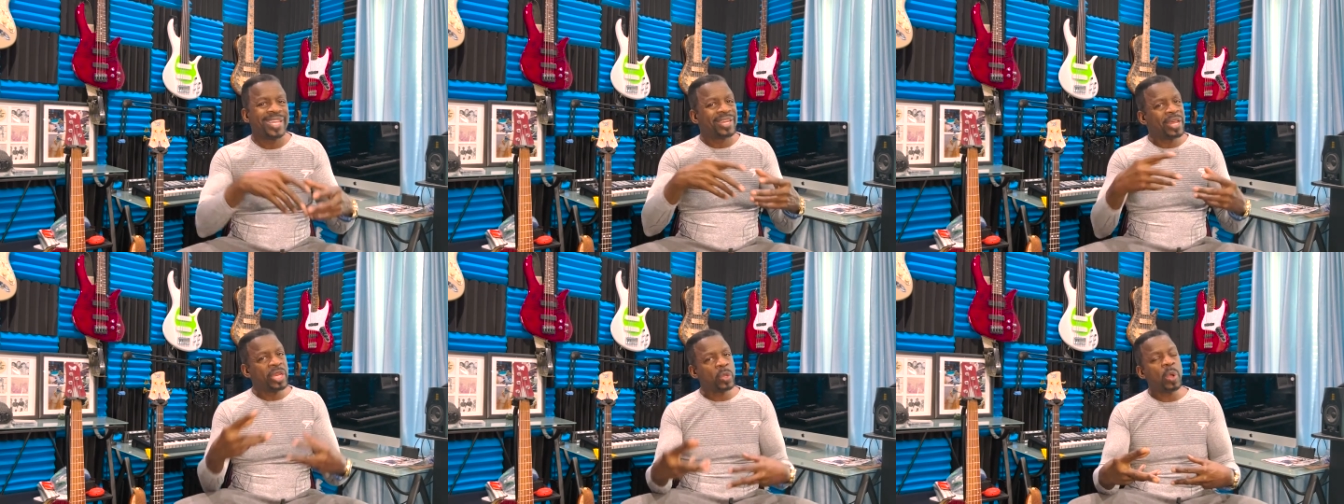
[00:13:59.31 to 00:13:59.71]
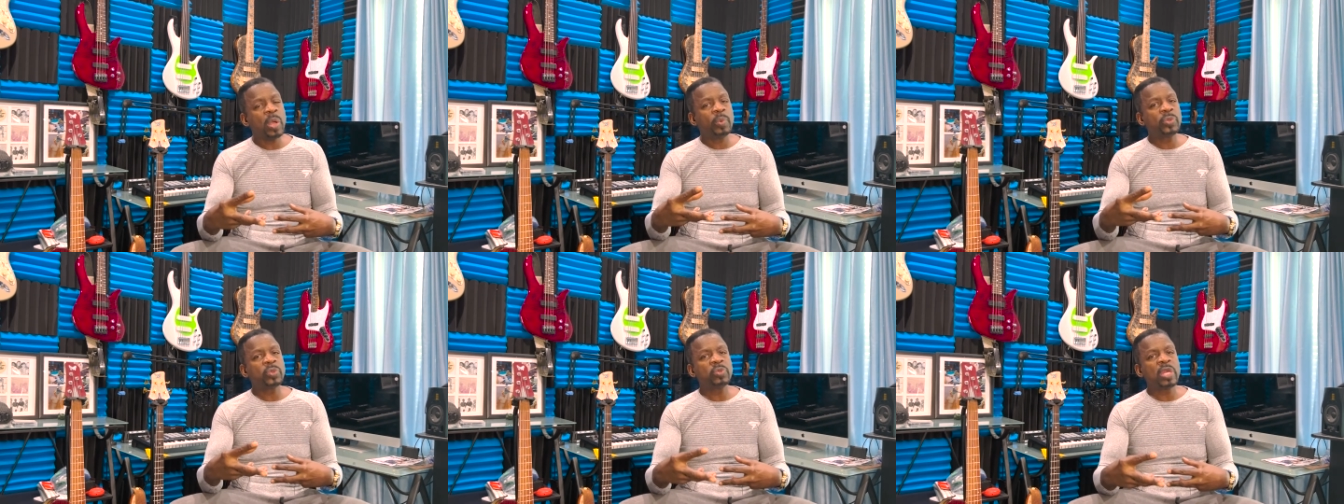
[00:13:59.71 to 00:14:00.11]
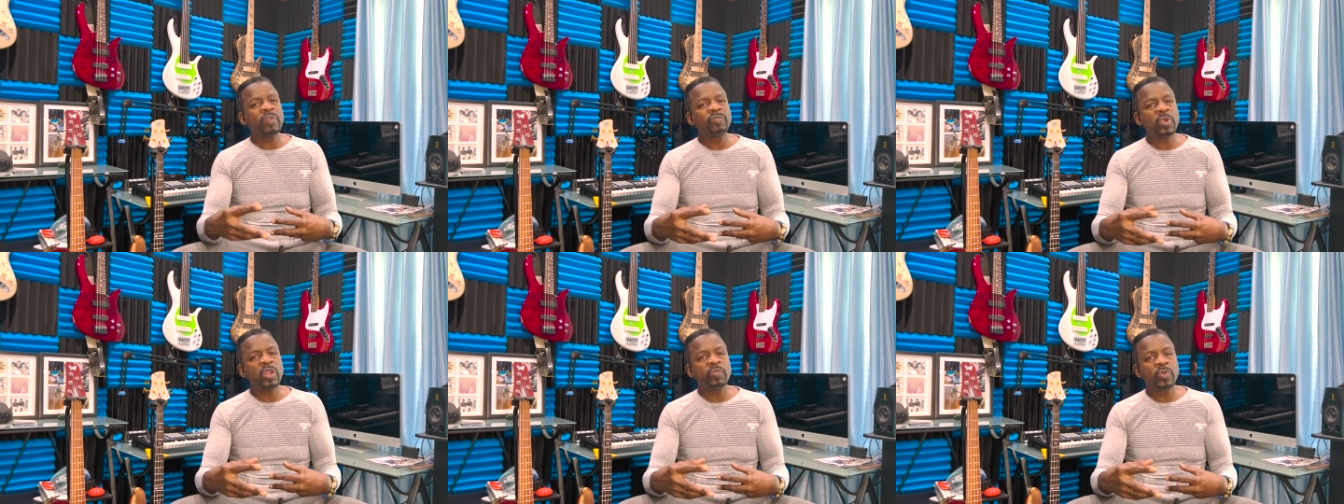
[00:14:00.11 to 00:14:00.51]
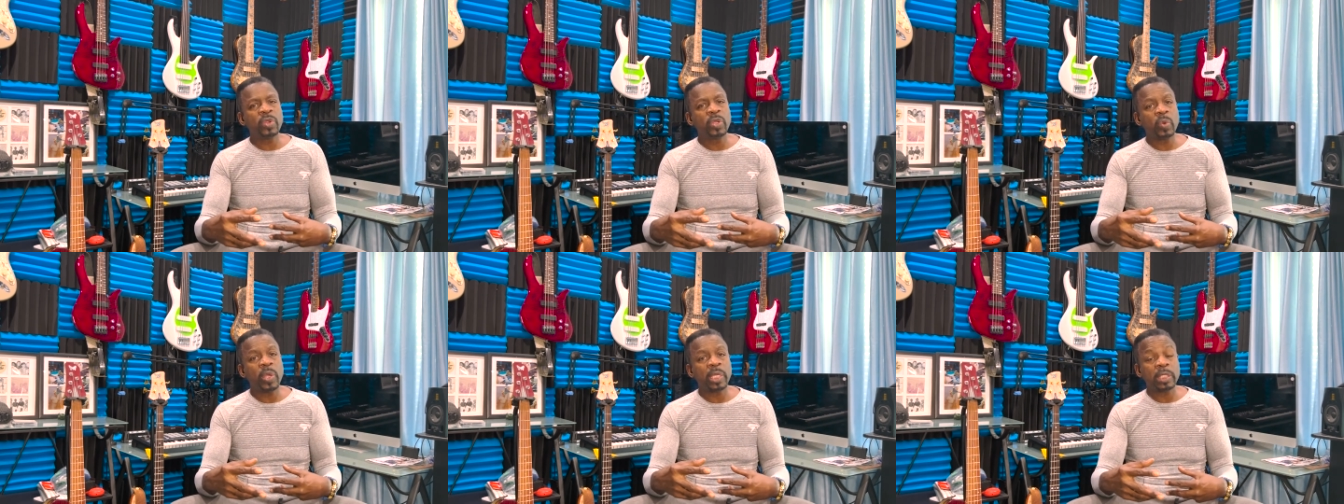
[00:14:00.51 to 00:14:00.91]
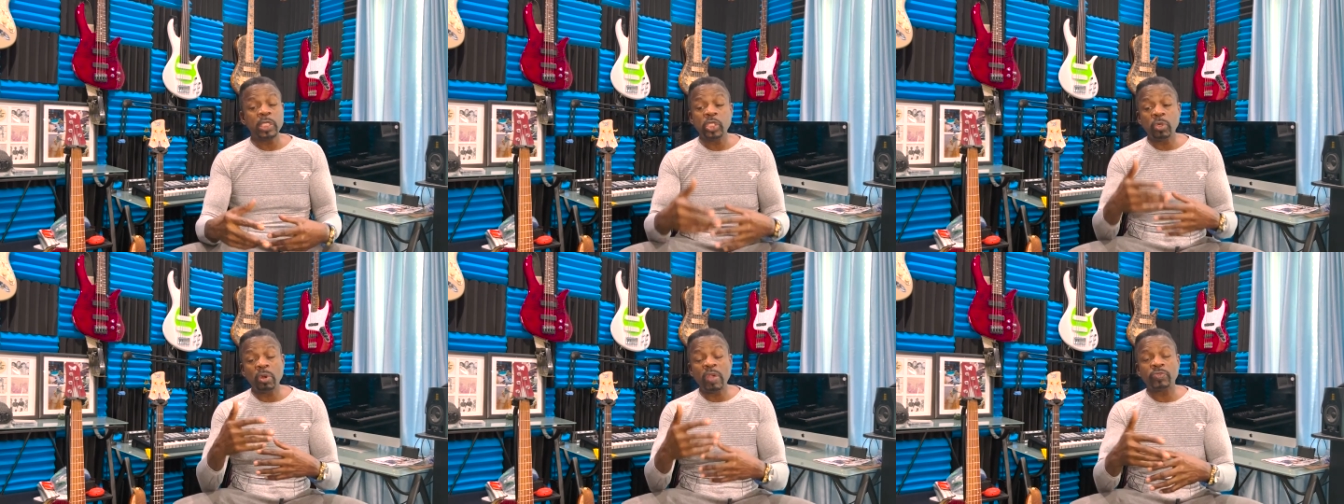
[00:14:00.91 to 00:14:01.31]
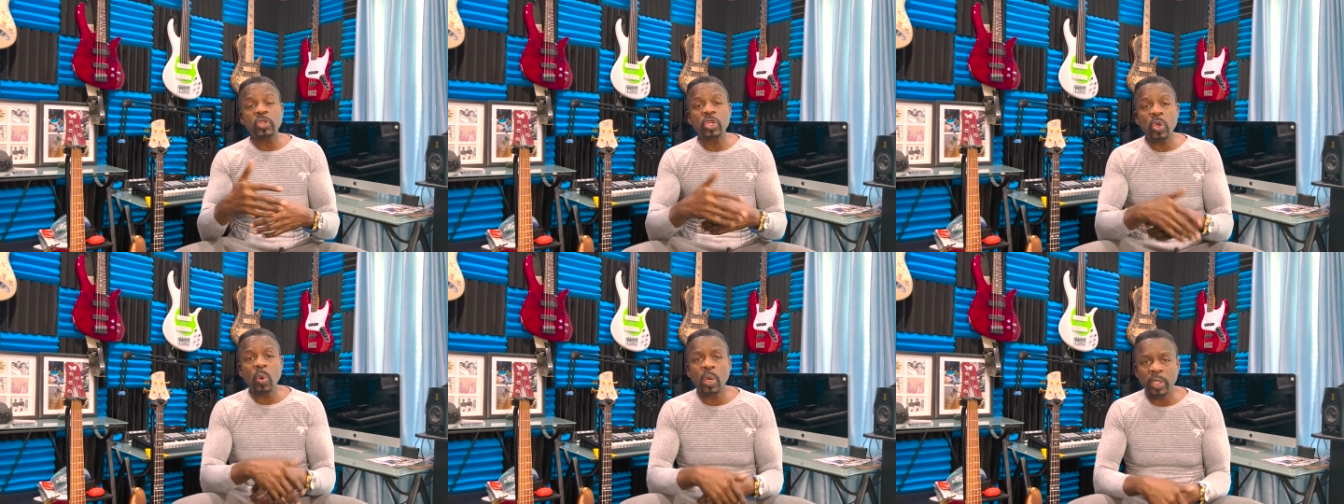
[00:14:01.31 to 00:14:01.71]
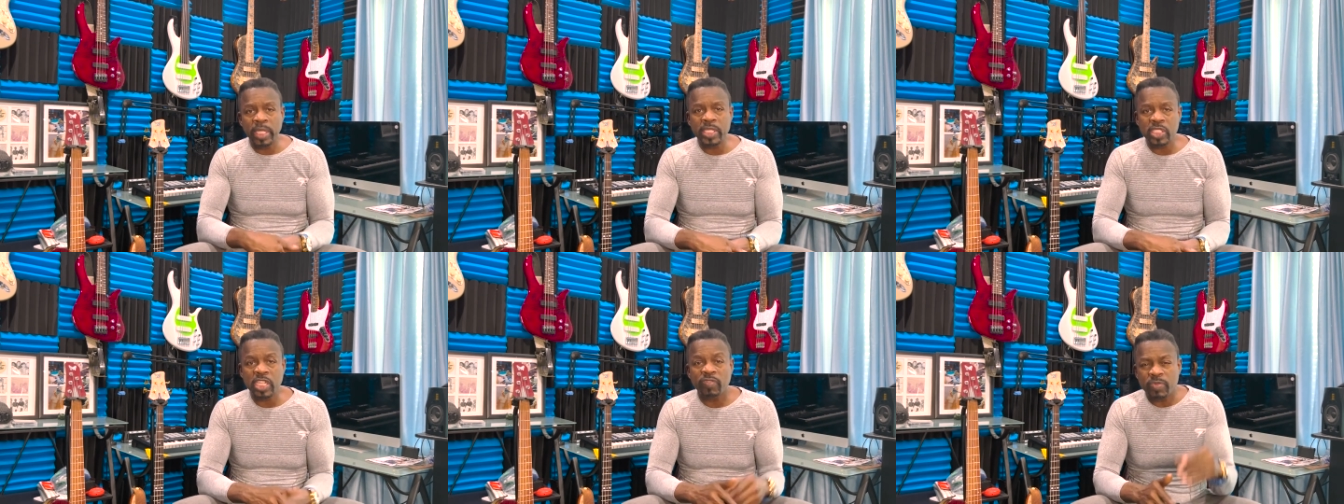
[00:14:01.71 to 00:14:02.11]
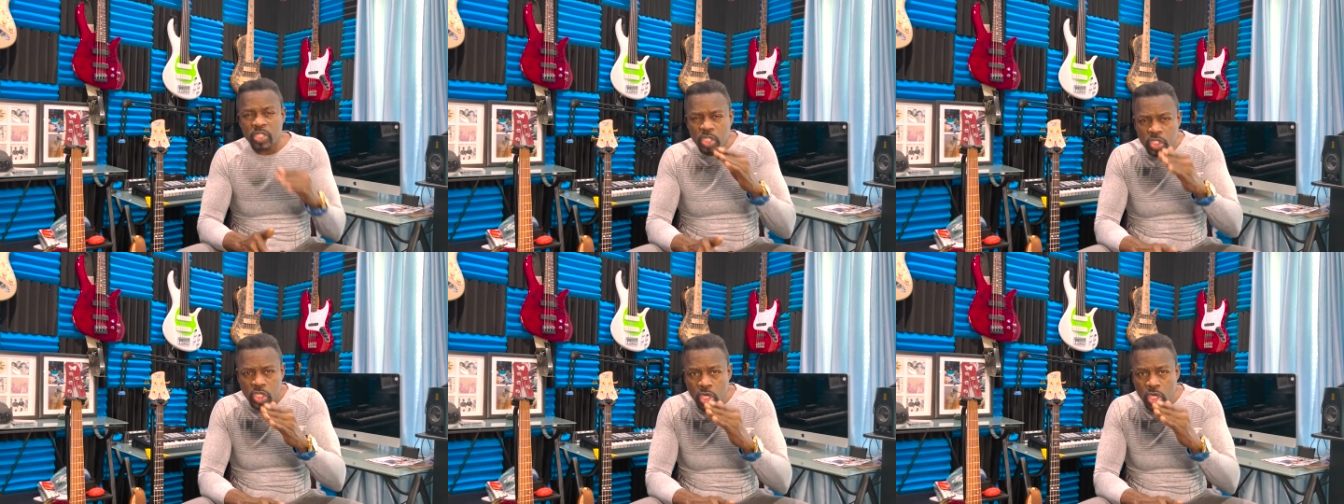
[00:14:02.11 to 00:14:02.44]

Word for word: I know I went through that very, very quickly. You don't have to know all that stuff, but just